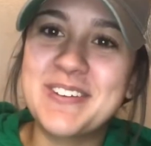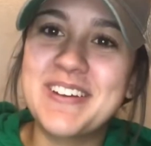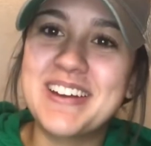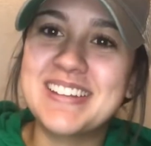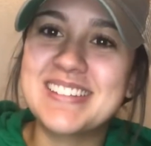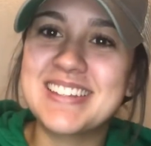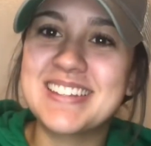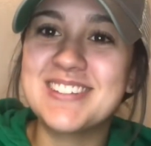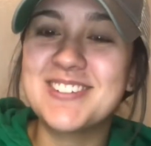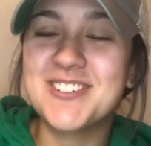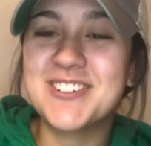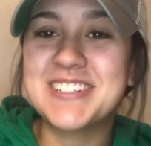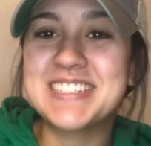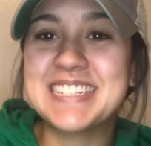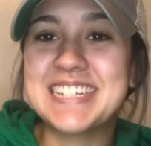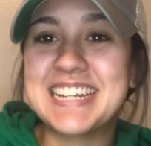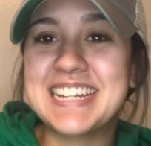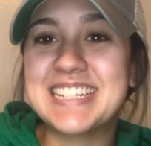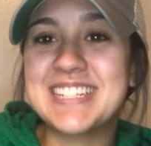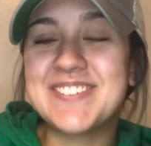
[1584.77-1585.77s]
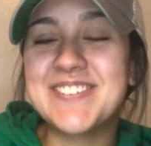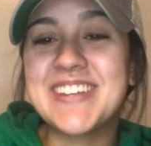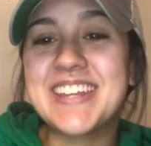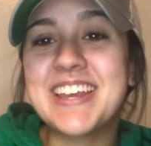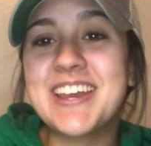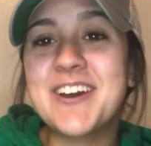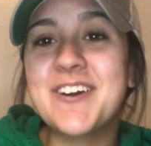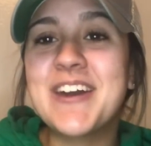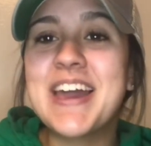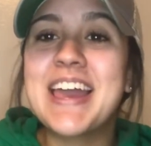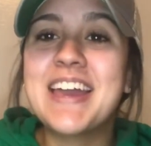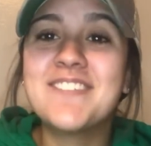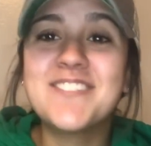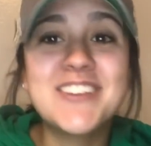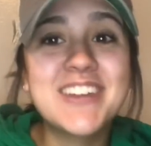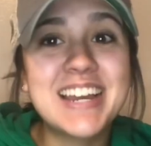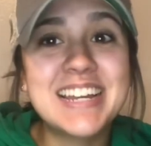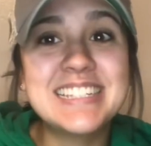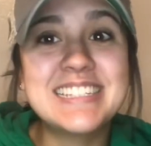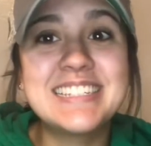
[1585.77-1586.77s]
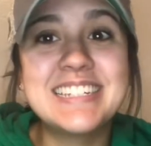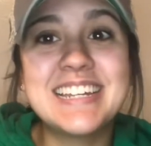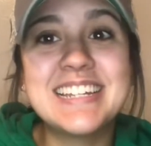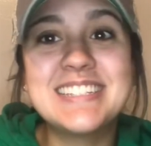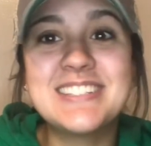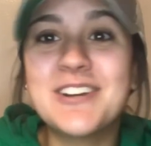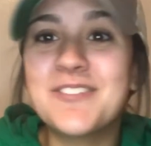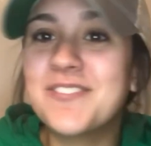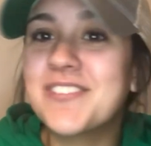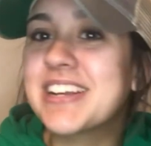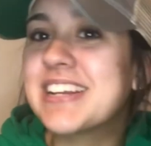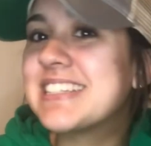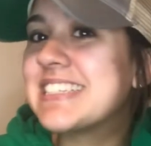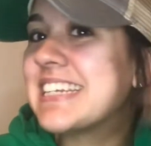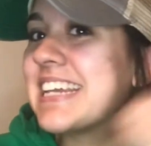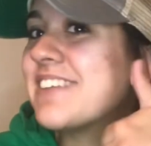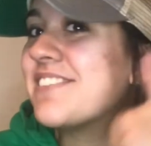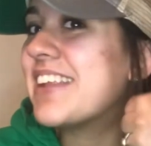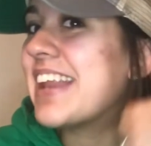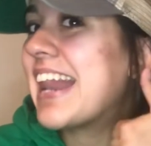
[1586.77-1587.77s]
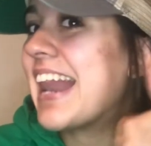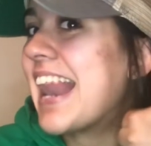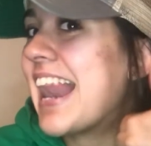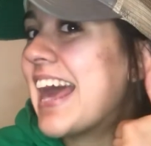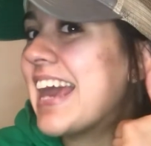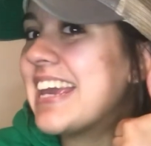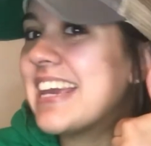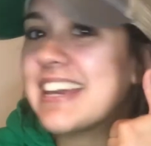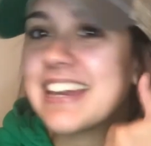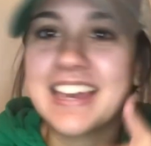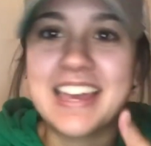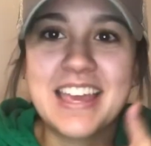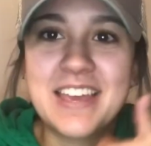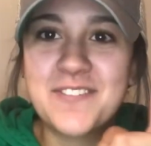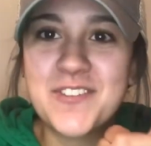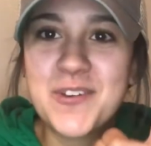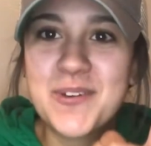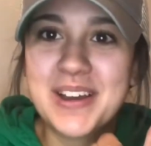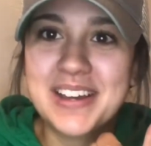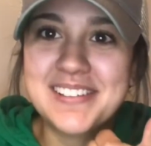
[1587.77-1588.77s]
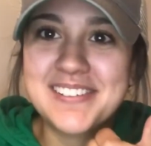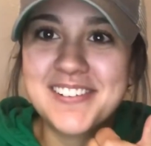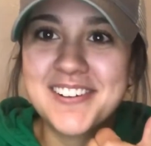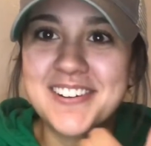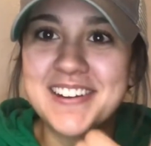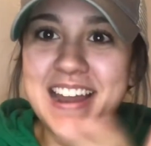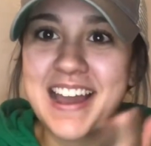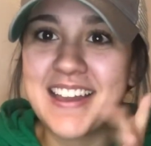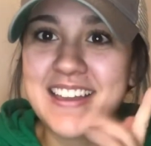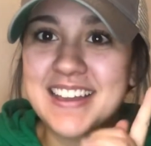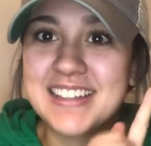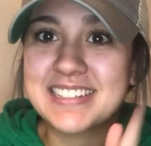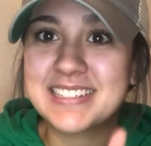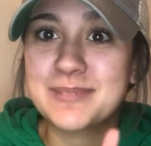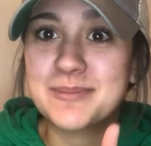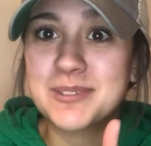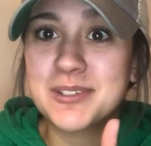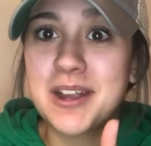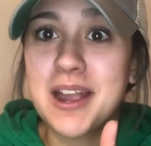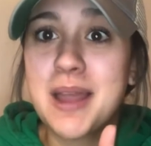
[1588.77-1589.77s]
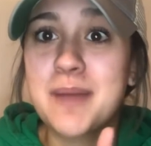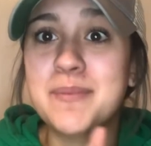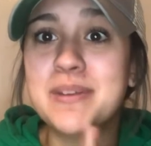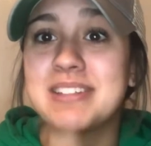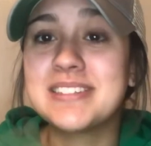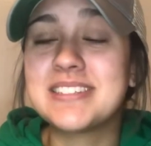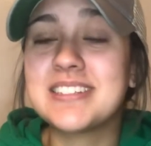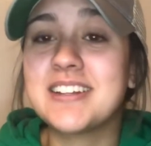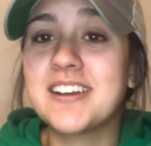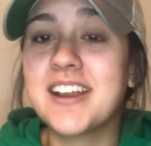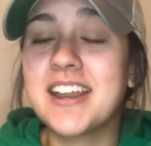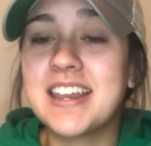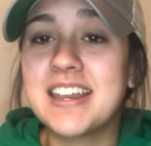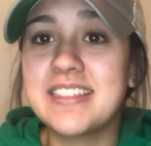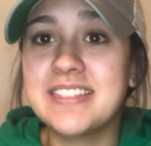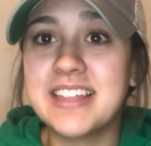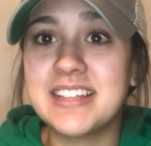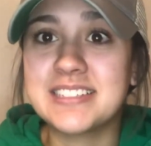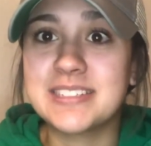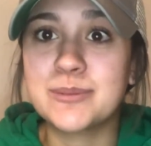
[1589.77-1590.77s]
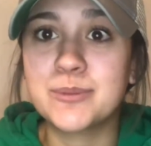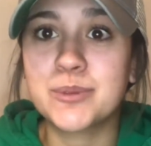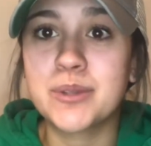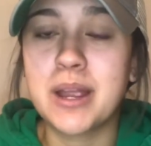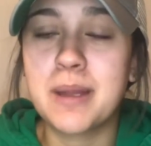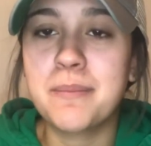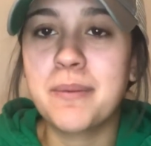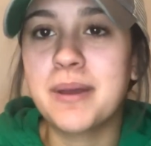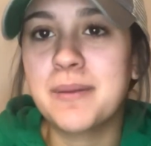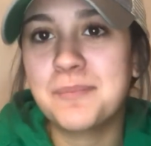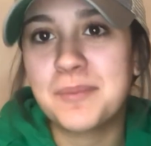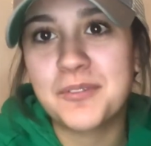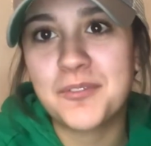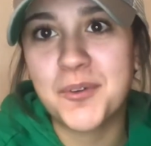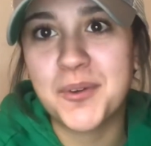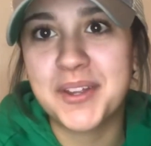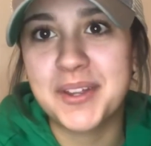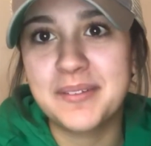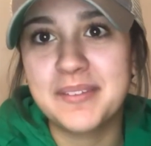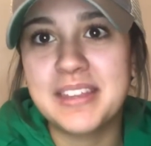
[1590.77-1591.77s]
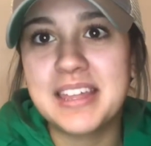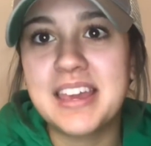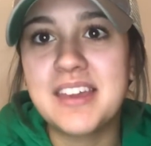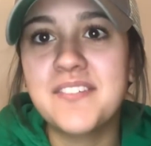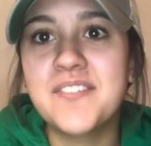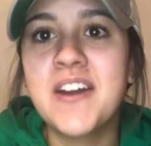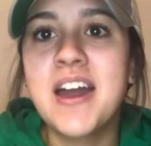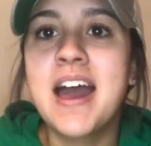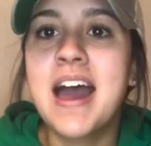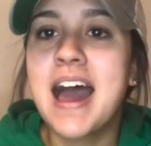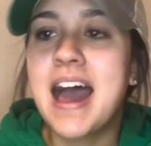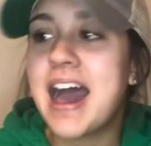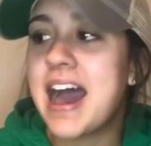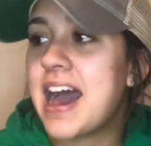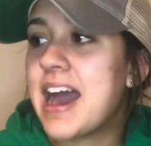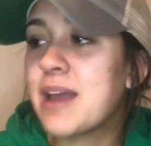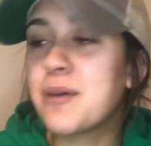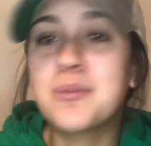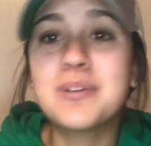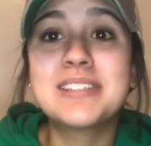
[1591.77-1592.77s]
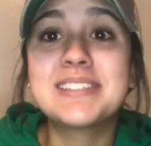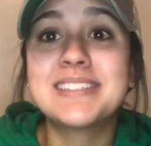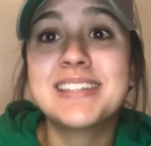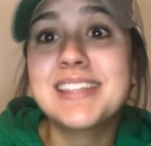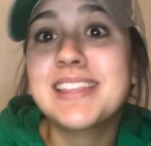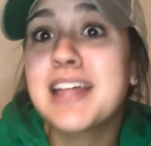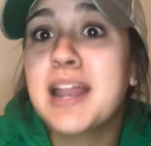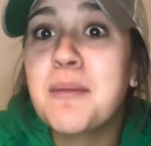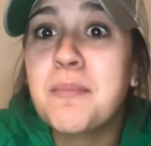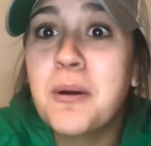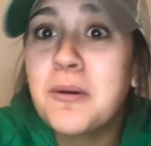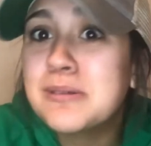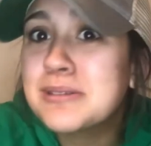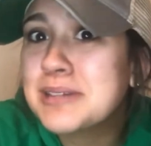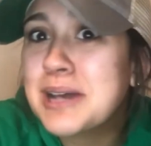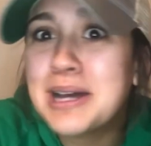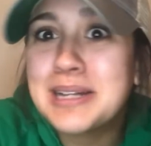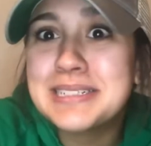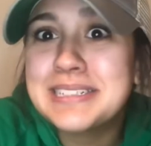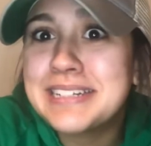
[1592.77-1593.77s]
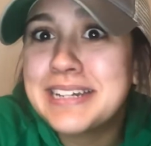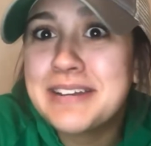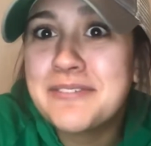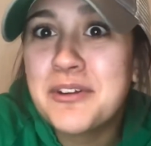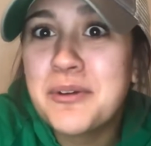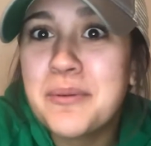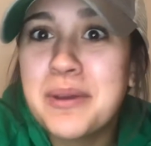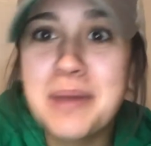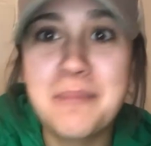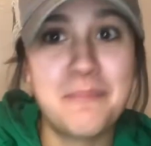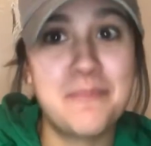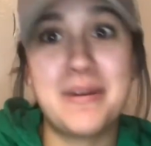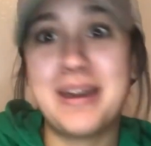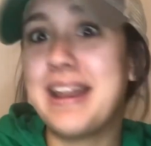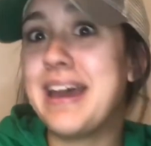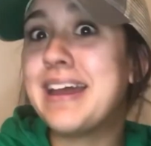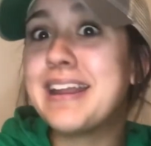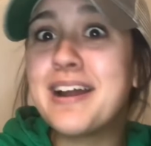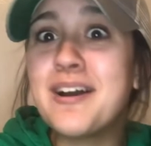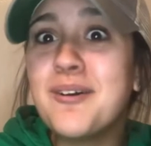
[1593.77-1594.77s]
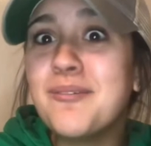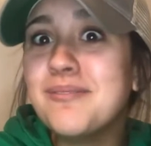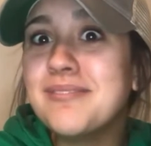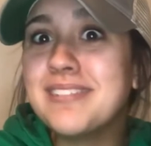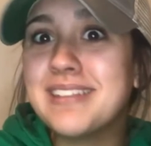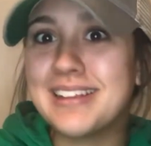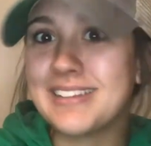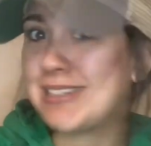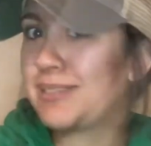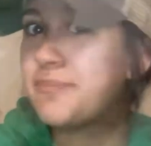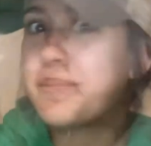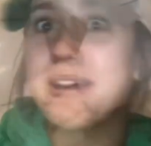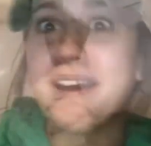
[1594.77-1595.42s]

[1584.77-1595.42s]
guys enjoyed today's video. If you guys did, don't forget to give it a like. If you guys are not yet subscribed, consider hitting that subscribe button before you leave. I would say that I post content every week, but I don't, let's be